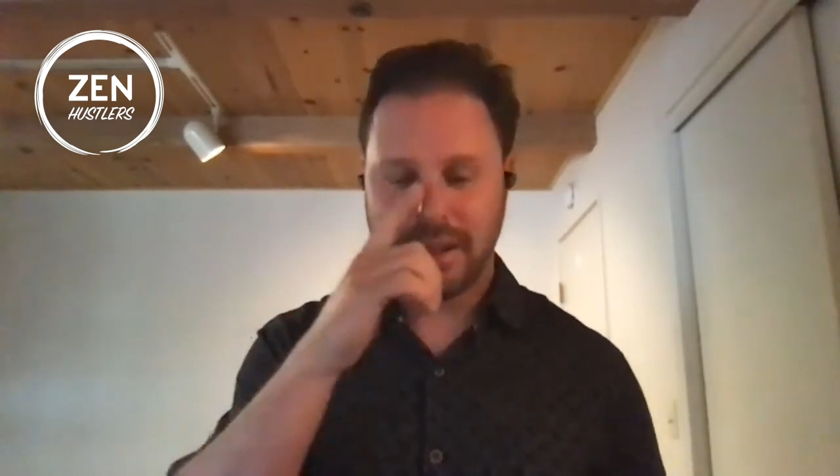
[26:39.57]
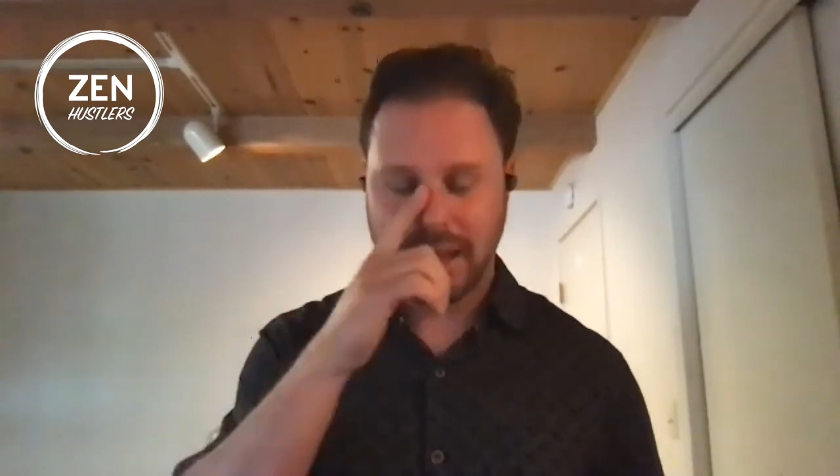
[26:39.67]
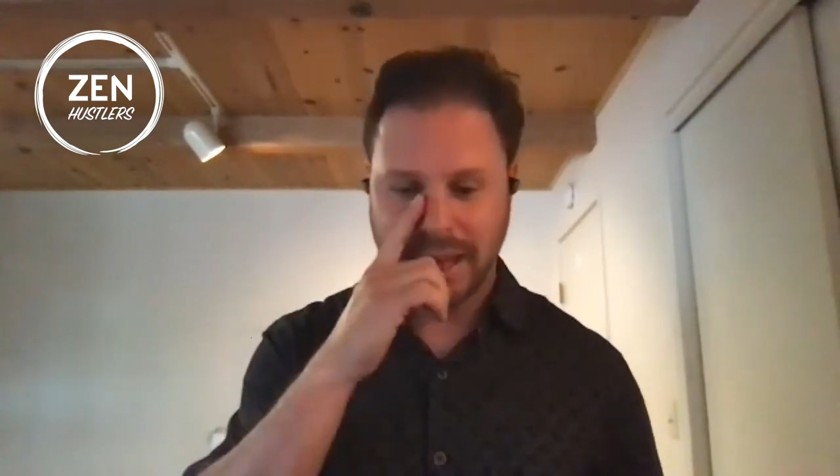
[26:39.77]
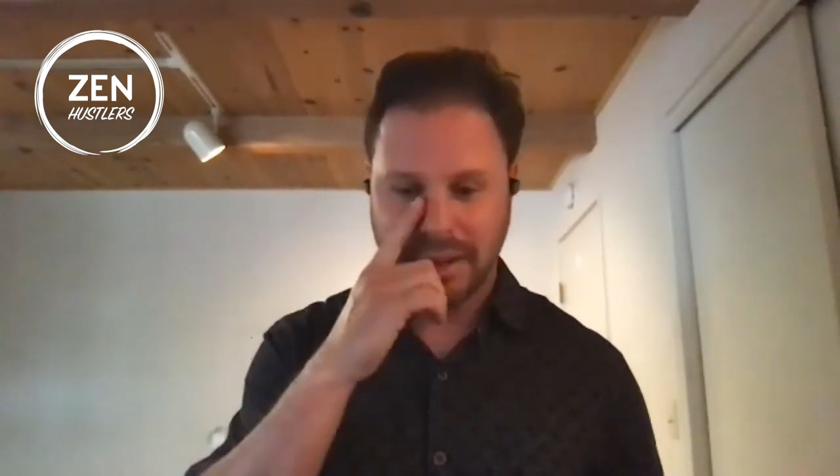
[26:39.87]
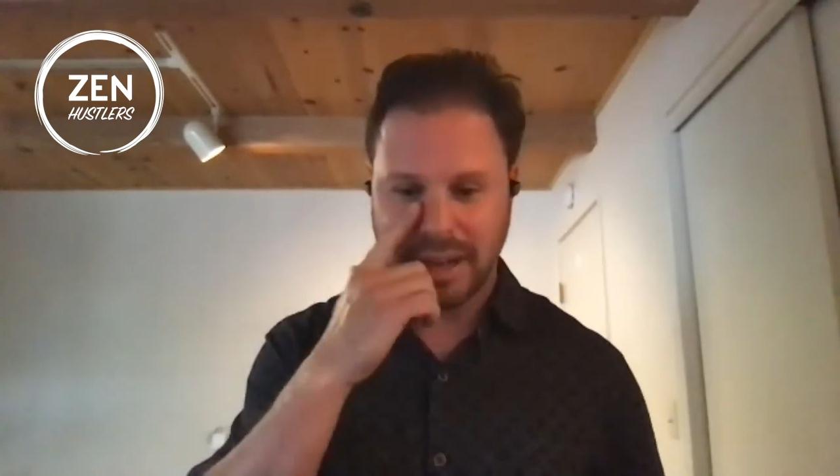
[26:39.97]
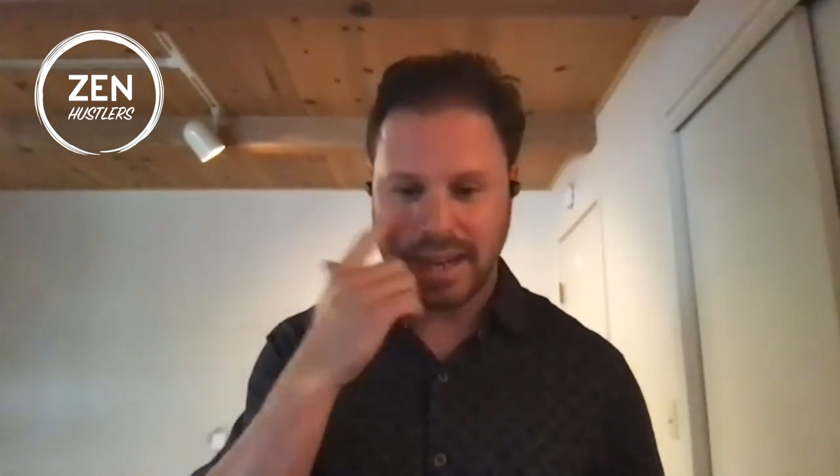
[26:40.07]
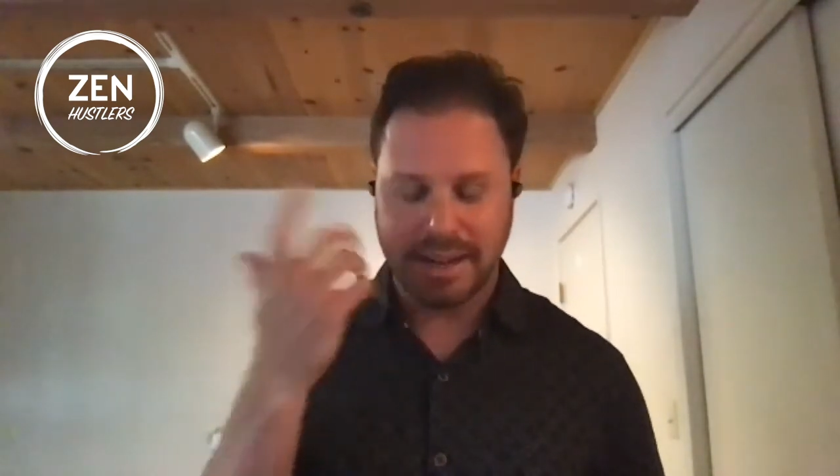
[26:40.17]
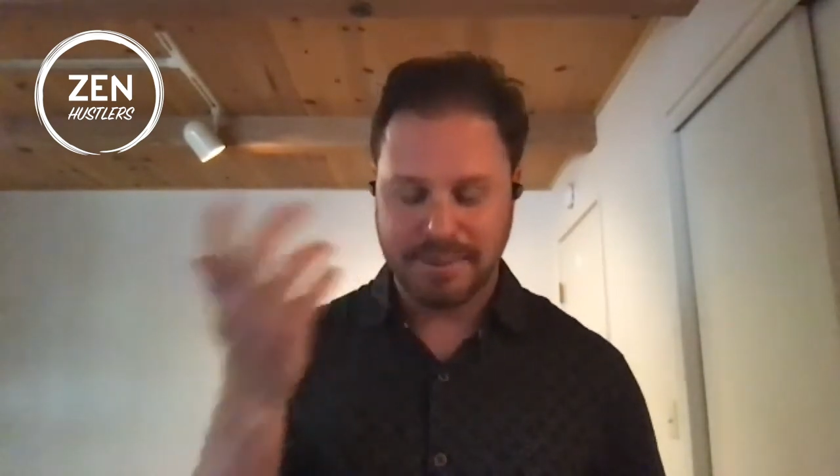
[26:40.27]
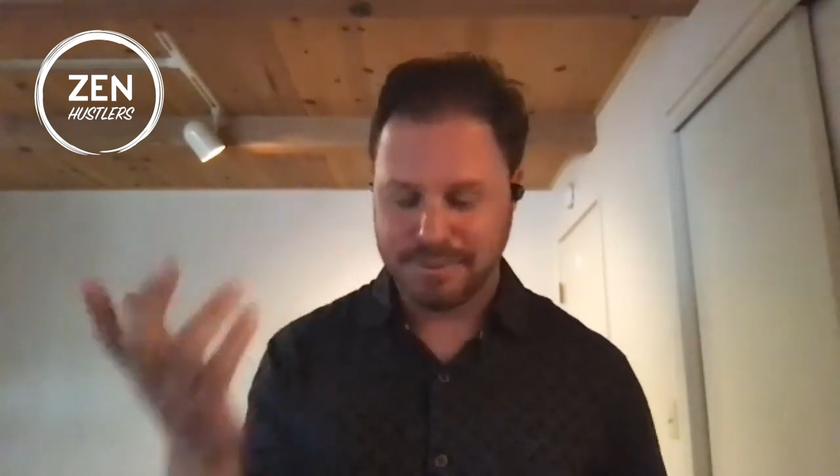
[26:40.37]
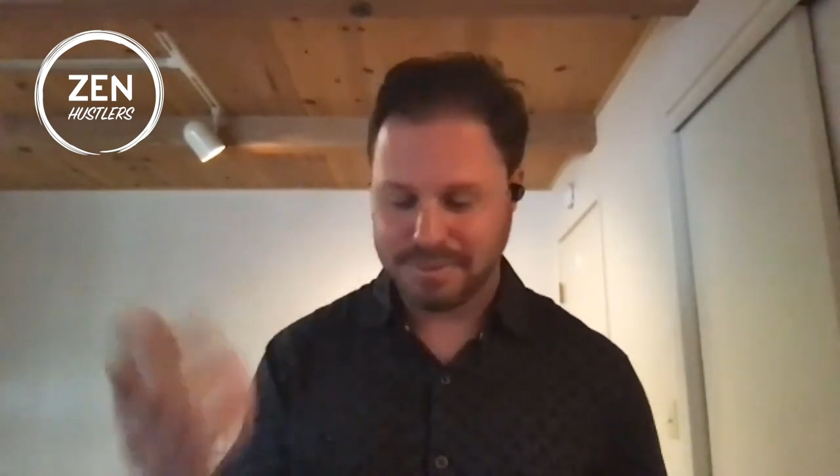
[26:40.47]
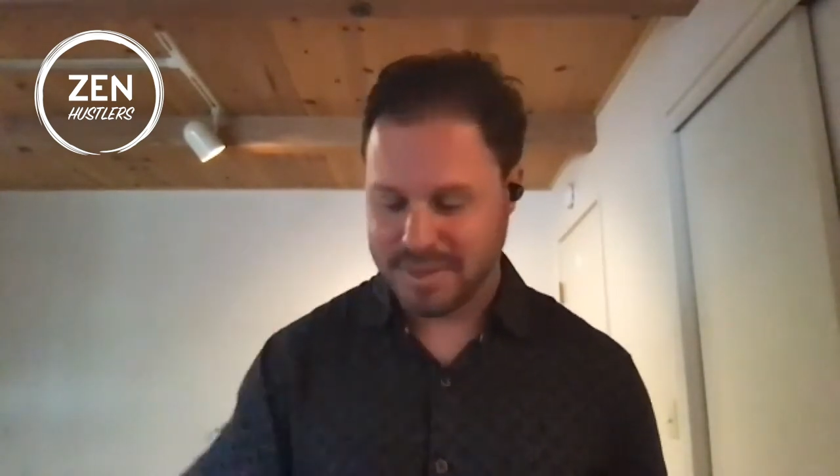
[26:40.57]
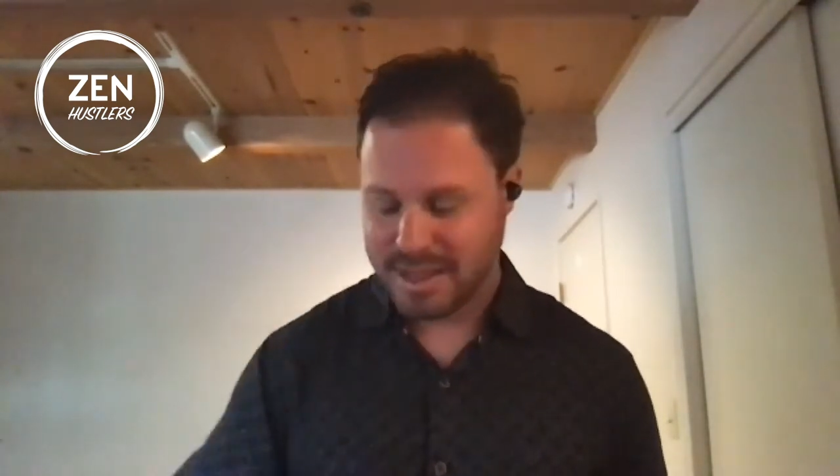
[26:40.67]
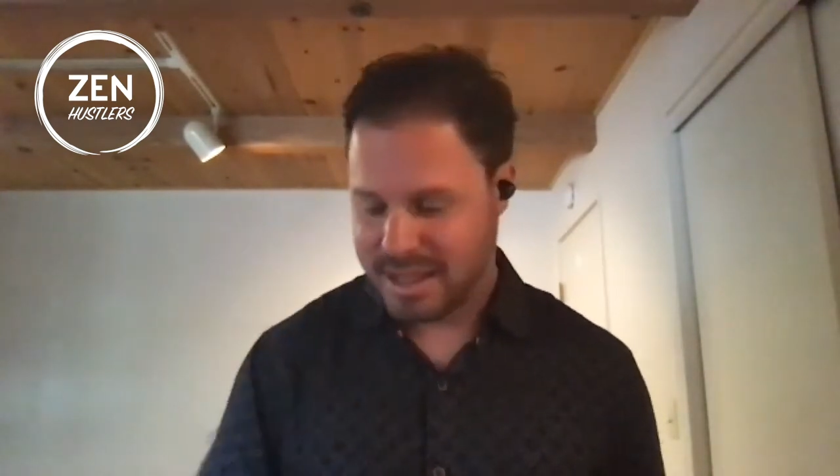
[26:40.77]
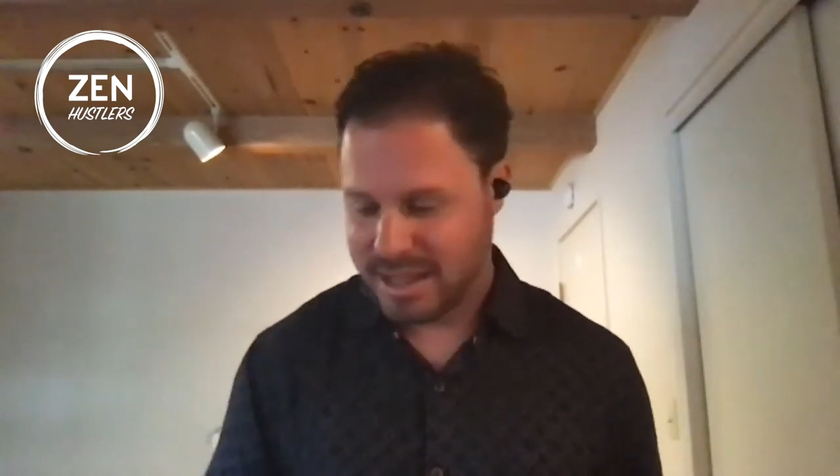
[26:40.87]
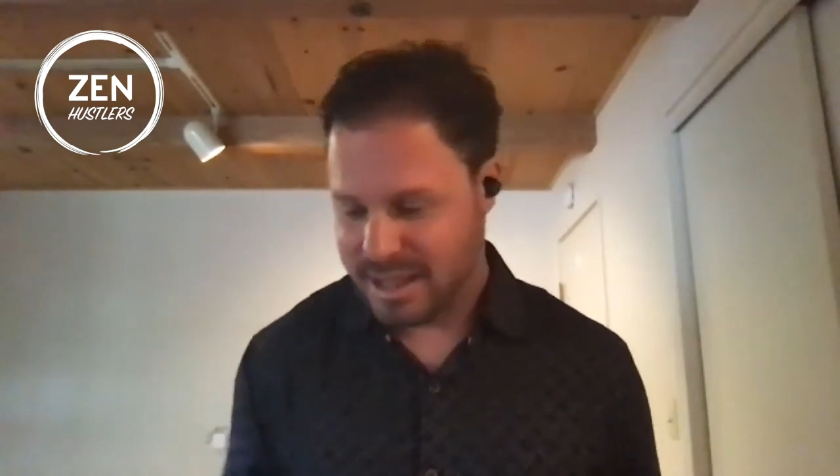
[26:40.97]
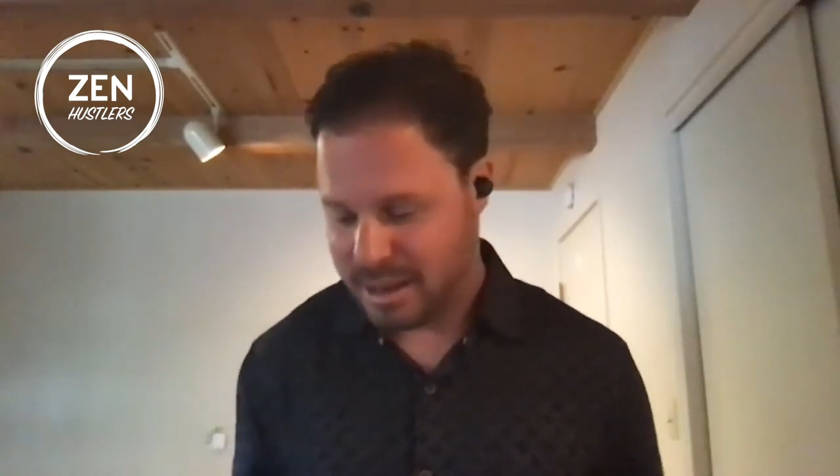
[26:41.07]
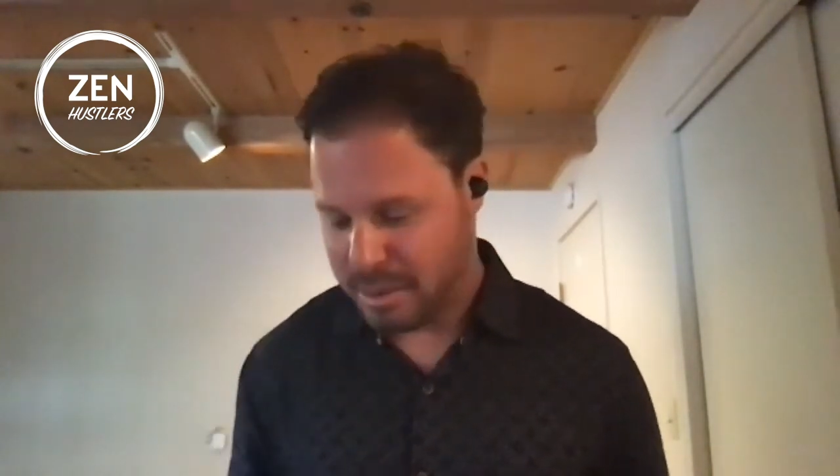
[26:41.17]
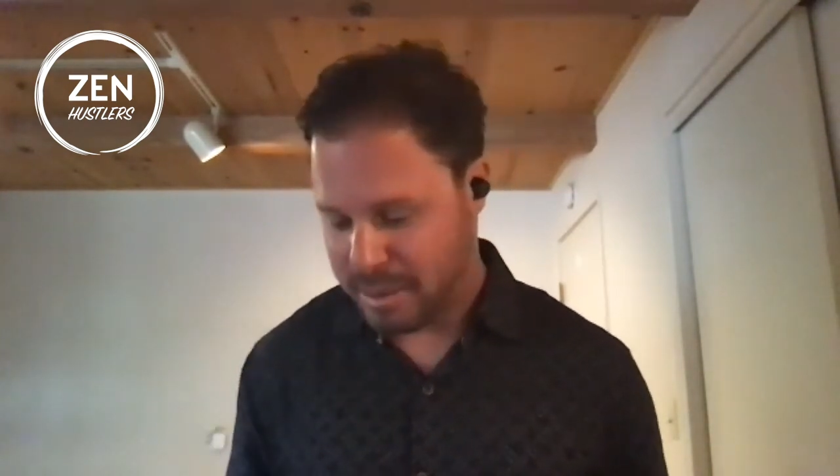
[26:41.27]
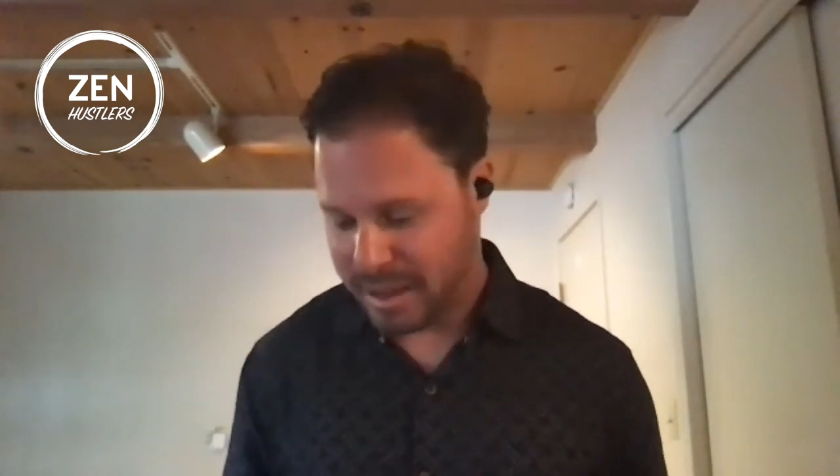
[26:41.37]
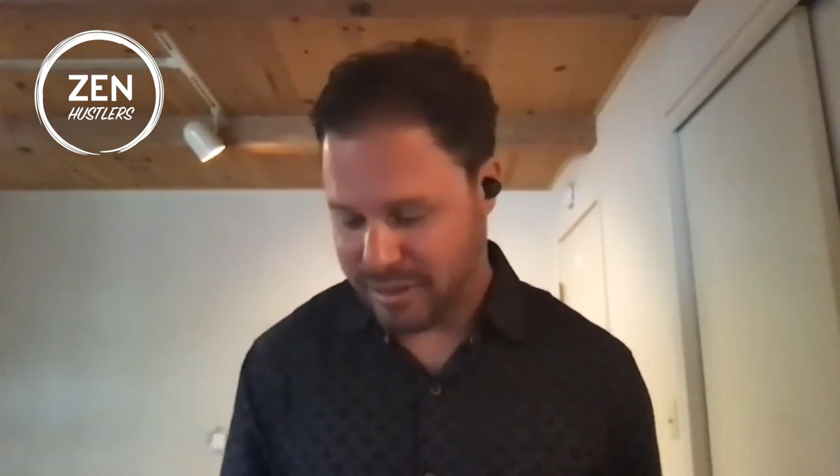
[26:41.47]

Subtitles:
Like, I'm a big